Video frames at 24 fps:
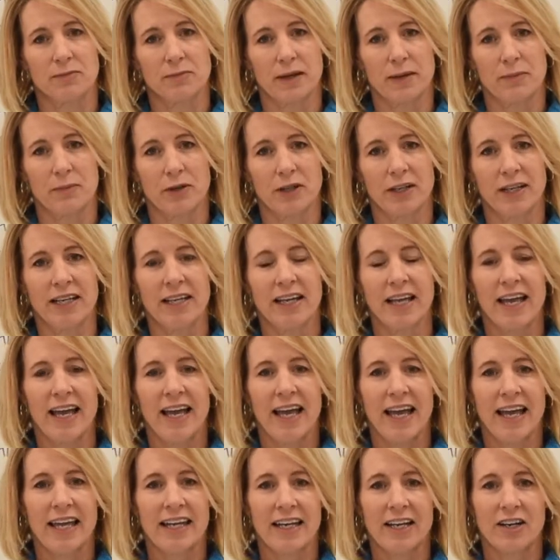memory
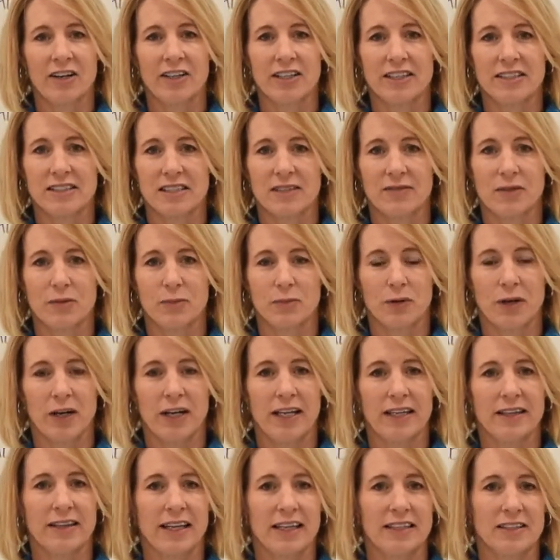and areas of the
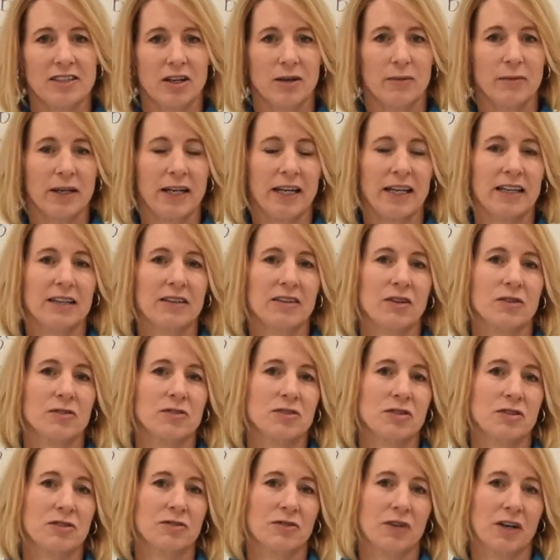brain that dominate those
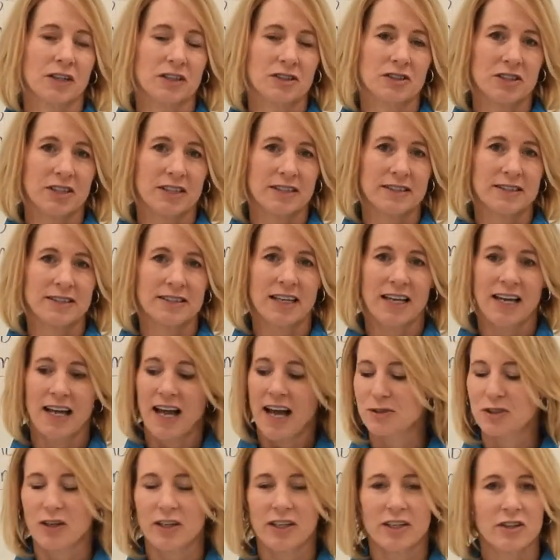two functions.
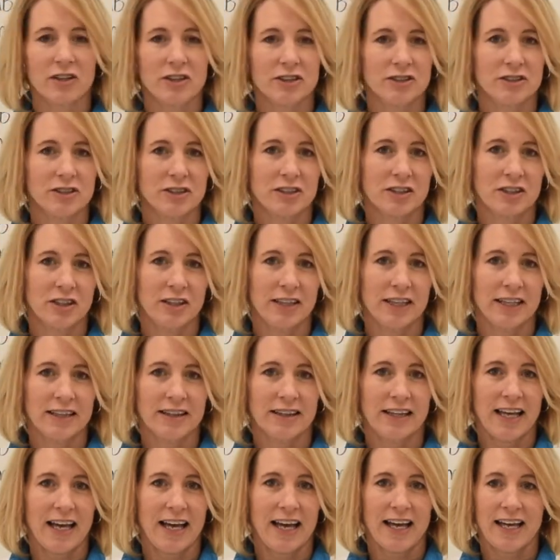So I encourage you to look
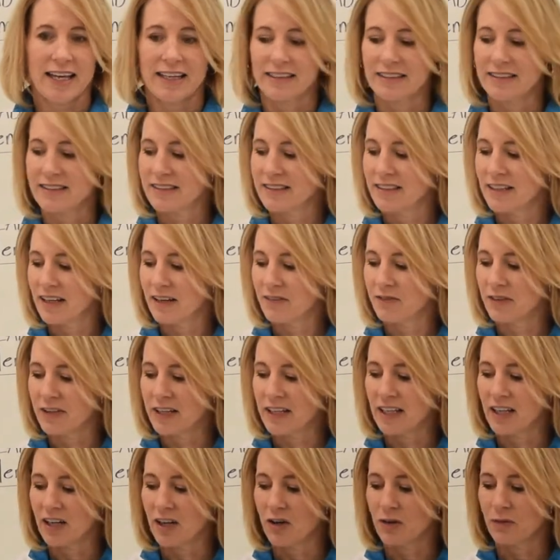at that
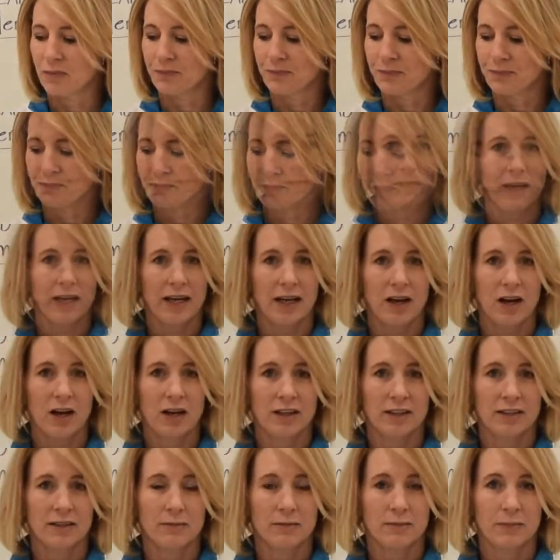video
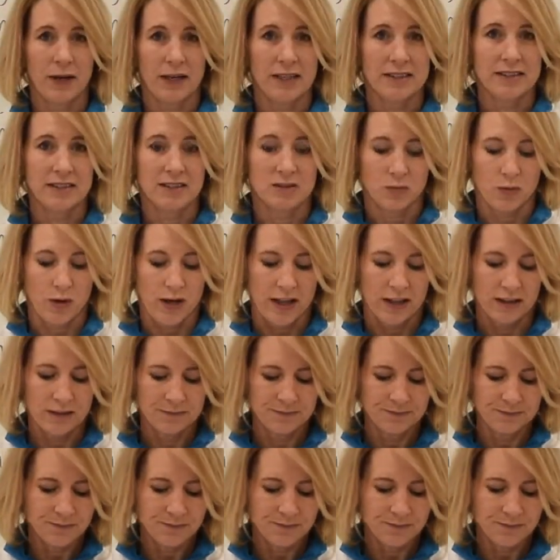on Buzz as well.